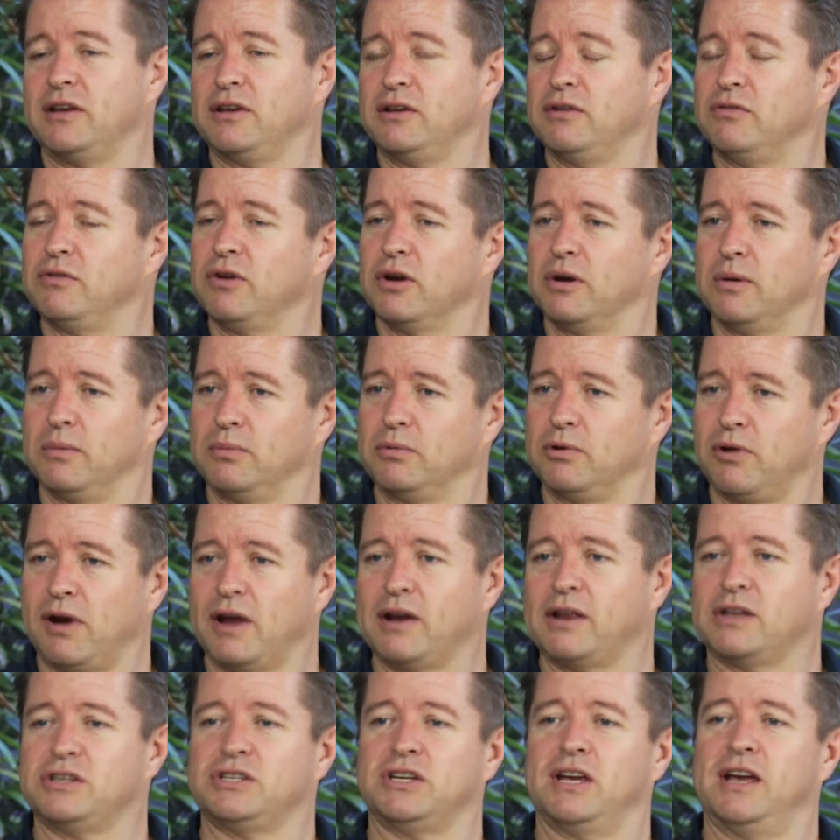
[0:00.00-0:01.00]
you've got a
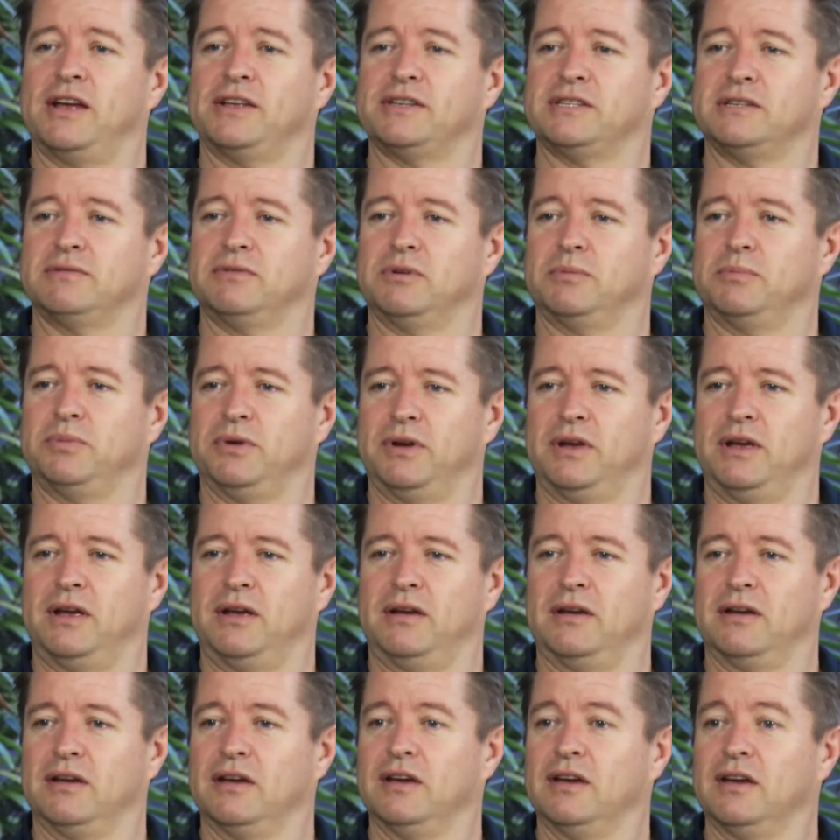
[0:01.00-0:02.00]
greater chance of it
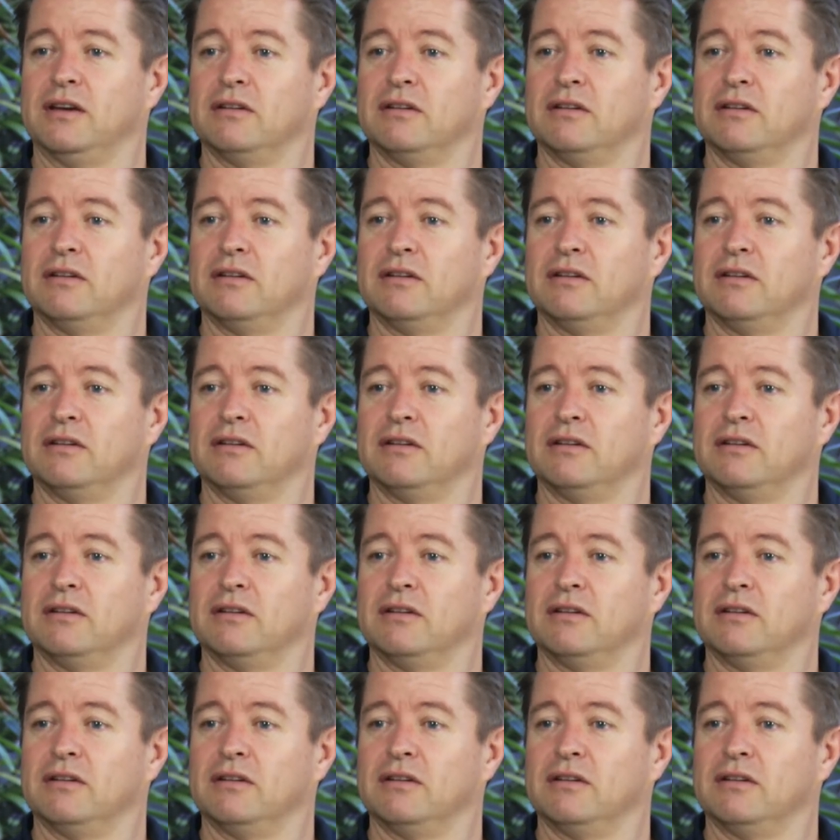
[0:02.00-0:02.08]
being